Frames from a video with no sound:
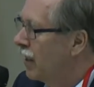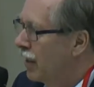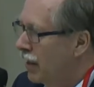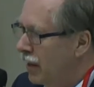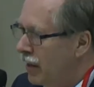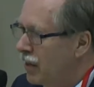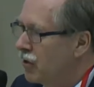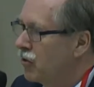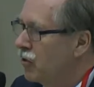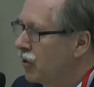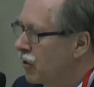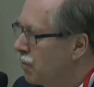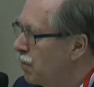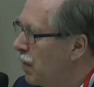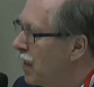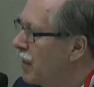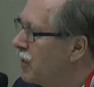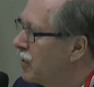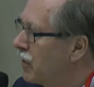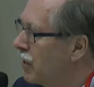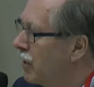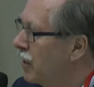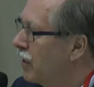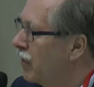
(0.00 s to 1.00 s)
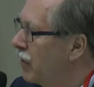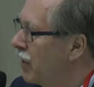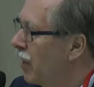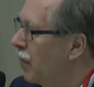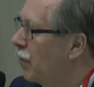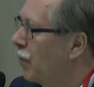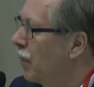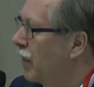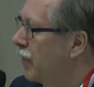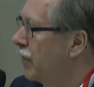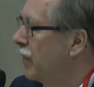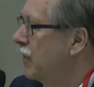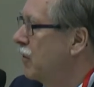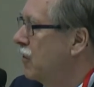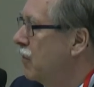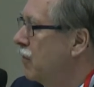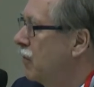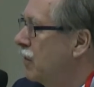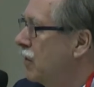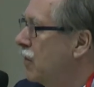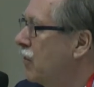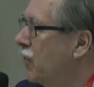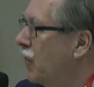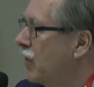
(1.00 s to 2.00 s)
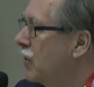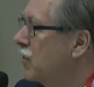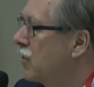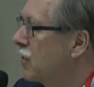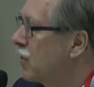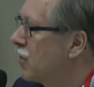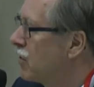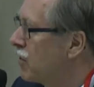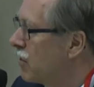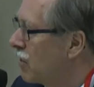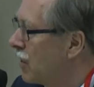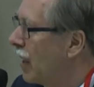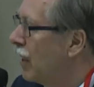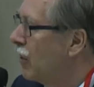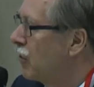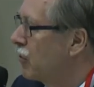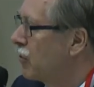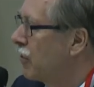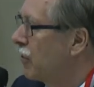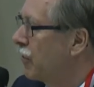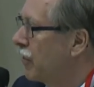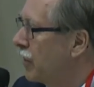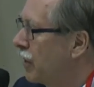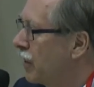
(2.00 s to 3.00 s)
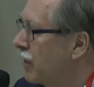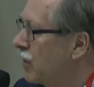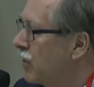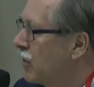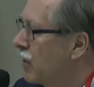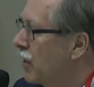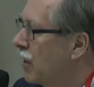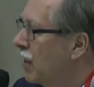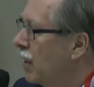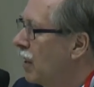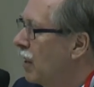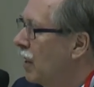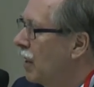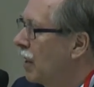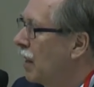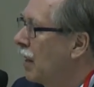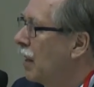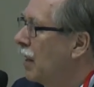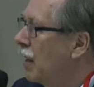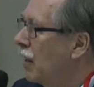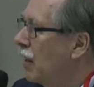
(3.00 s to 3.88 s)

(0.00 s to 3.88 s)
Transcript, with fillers: is just basically a number which, which fixes scales of things uh,